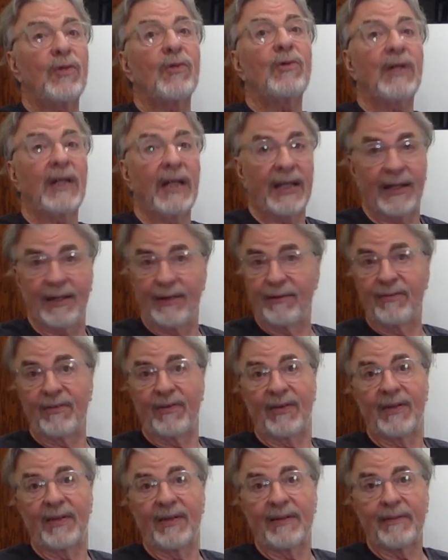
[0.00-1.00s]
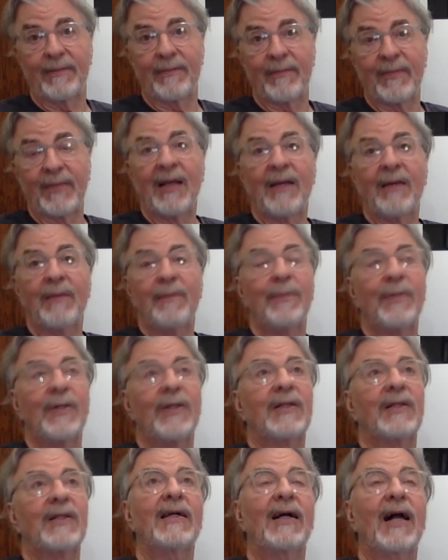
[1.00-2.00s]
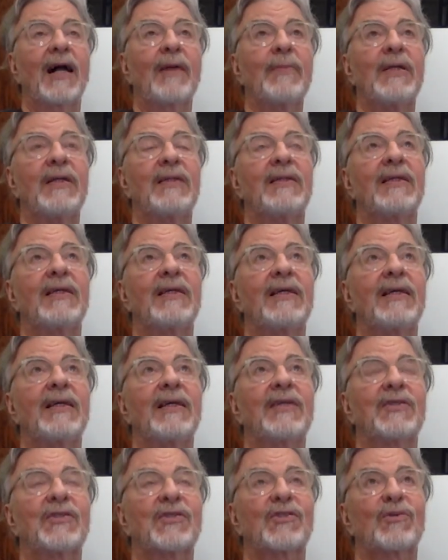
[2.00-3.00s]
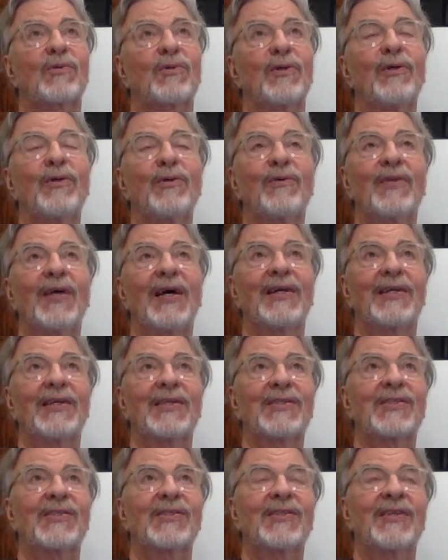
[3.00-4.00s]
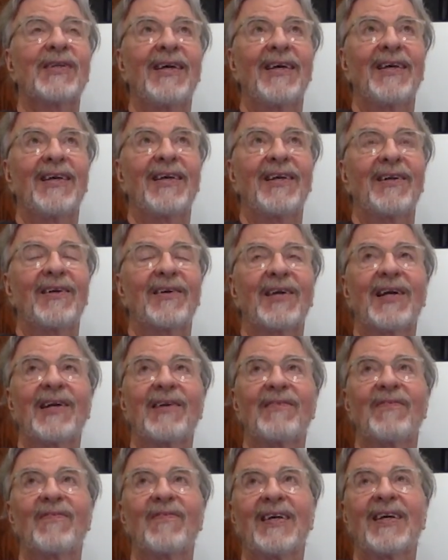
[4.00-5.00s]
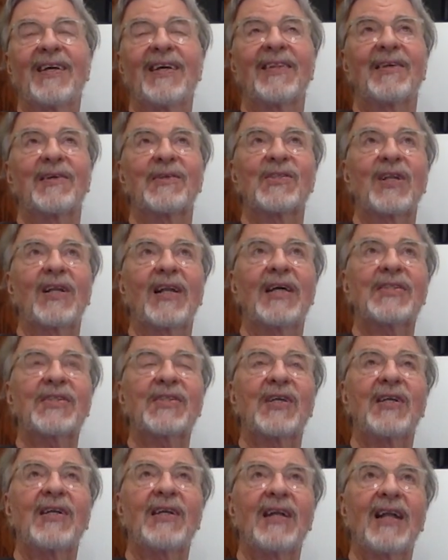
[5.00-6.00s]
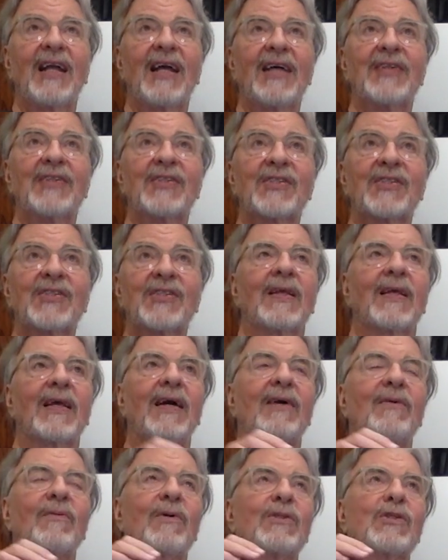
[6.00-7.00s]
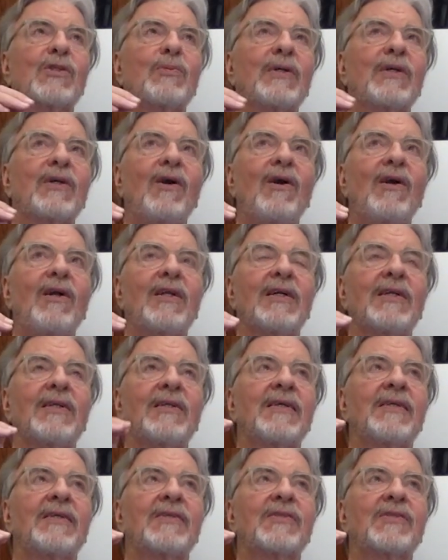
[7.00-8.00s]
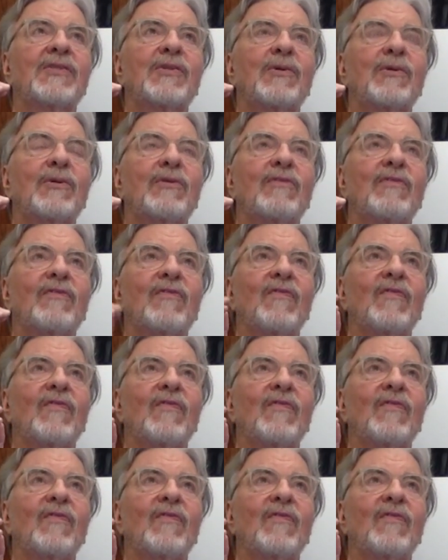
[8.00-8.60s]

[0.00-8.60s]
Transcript: live. Mm-hmm. But it's true that it's, there's less and less, what should we call it, sort of